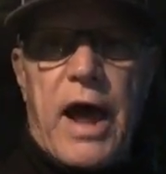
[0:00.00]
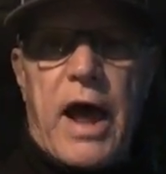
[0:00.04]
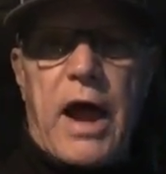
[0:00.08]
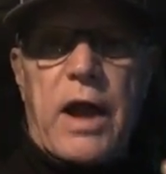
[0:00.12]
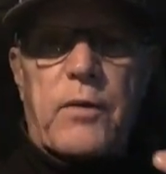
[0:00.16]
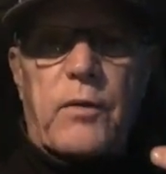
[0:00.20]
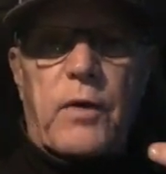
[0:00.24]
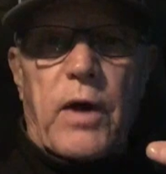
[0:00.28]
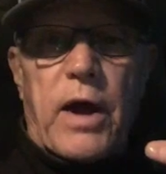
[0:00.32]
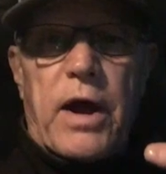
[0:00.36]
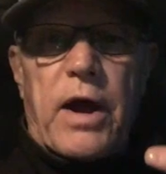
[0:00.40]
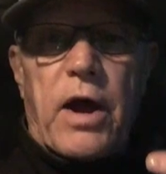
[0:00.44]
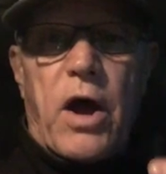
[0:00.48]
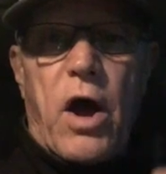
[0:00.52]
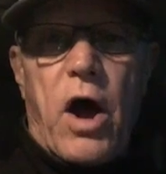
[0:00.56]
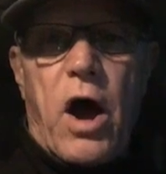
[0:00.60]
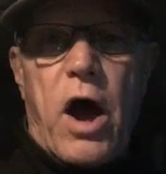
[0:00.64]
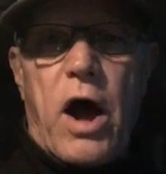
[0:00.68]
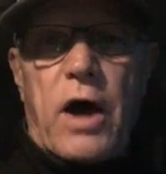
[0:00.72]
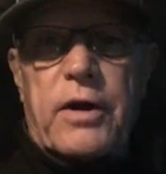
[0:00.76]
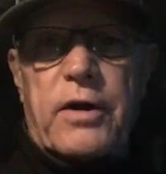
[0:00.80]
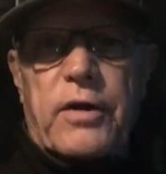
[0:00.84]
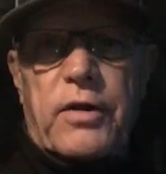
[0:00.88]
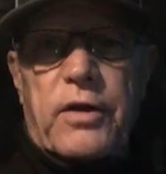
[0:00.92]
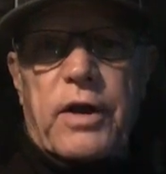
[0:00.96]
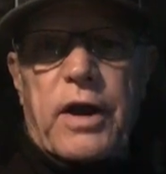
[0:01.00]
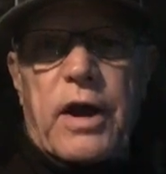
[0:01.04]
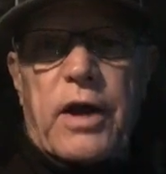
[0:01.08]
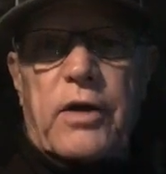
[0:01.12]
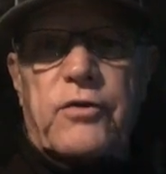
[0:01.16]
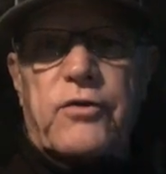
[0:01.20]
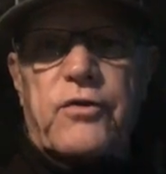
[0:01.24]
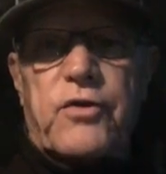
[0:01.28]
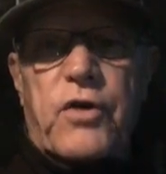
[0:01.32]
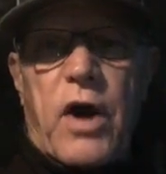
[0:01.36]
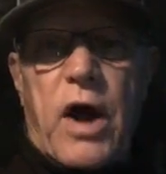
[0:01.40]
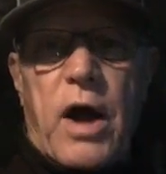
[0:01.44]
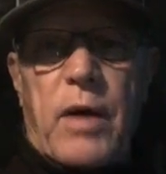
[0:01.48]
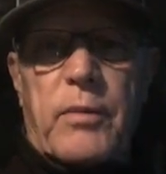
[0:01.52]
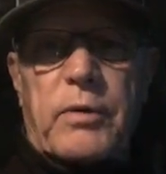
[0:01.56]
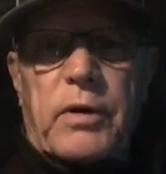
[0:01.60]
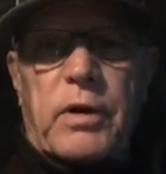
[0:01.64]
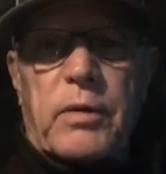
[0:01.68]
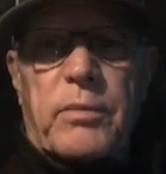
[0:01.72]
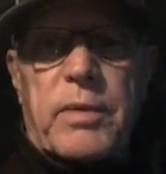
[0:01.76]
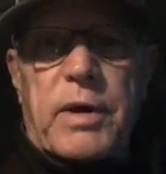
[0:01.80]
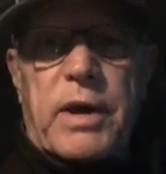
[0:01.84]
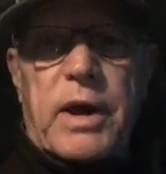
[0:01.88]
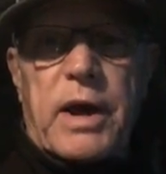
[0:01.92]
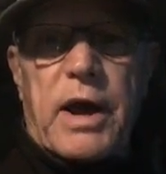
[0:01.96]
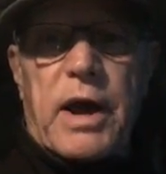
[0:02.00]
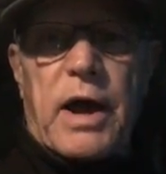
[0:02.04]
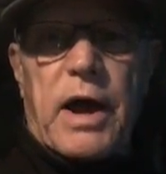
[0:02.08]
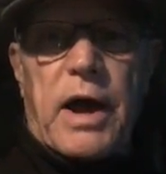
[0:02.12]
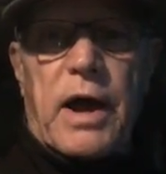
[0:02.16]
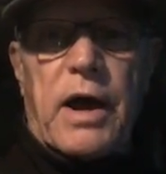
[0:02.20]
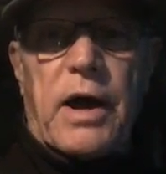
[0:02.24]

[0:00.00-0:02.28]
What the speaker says: Anyway, on to the next job. It'll be